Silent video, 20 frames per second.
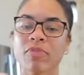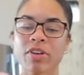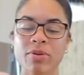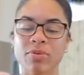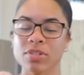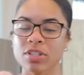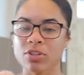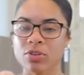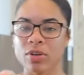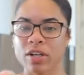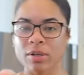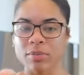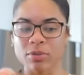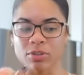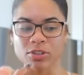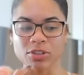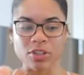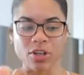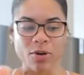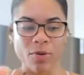He was
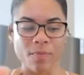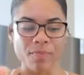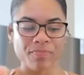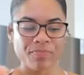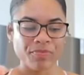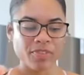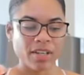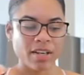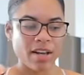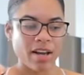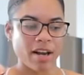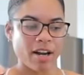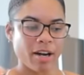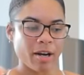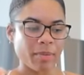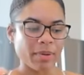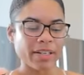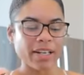incredible. So um,